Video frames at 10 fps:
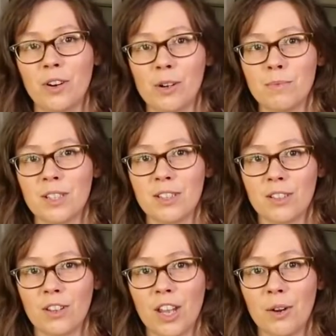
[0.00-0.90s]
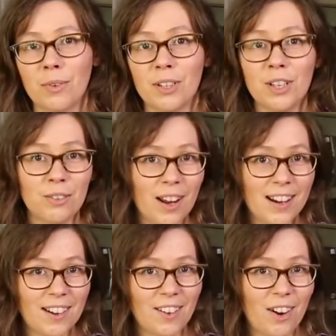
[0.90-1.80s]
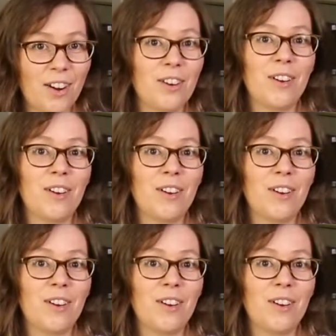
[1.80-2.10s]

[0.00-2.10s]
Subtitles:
herbs that's looking really great in our garden